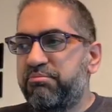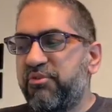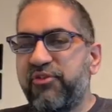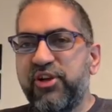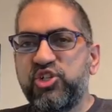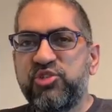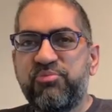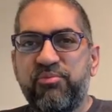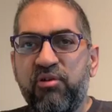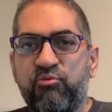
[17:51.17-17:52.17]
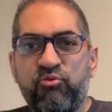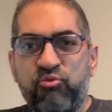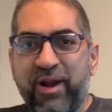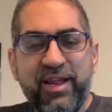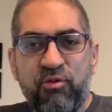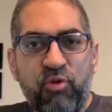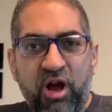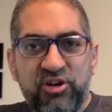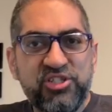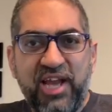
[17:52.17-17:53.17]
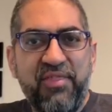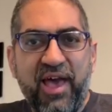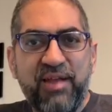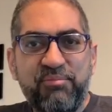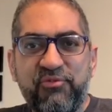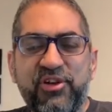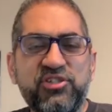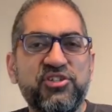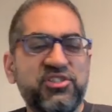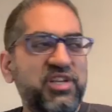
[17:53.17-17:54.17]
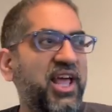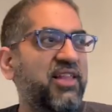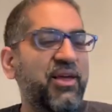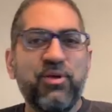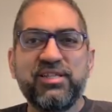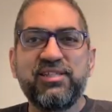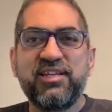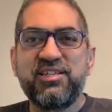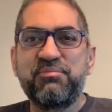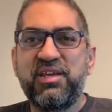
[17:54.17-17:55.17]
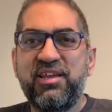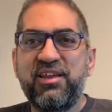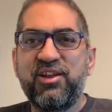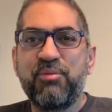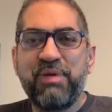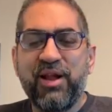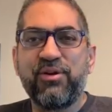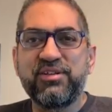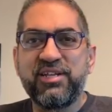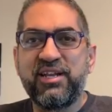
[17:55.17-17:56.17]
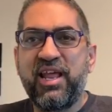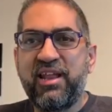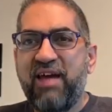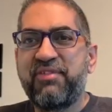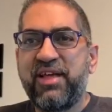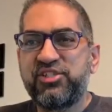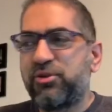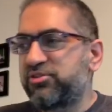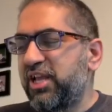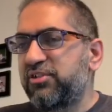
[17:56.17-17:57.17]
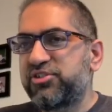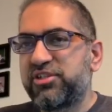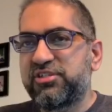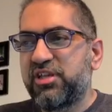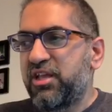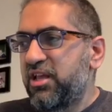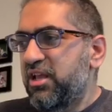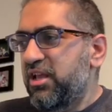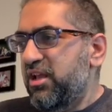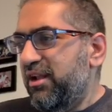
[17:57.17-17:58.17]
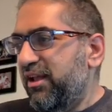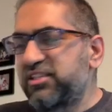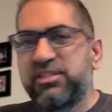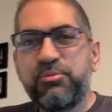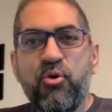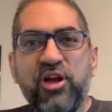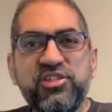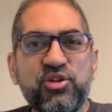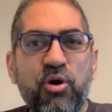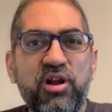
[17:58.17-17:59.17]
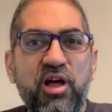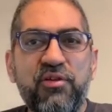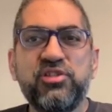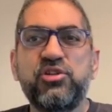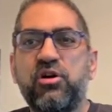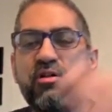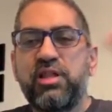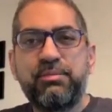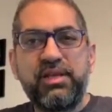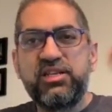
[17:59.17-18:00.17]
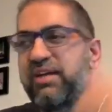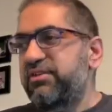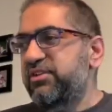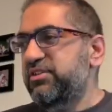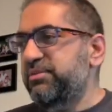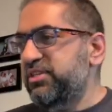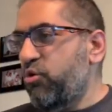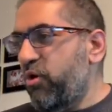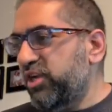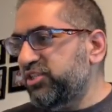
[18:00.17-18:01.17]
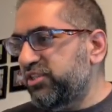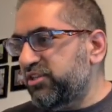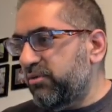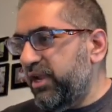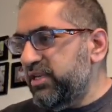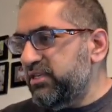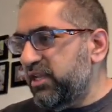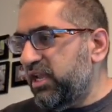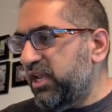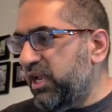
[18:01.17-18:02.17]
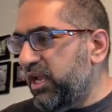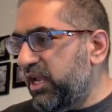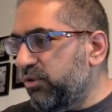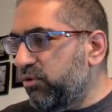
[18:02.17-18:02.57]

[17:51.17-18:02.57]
professionals understand that. Professionals understand like what it's like to be, parent and have those challenges. Now I see some questions going on there, so let me dive into some of these questions, all right? And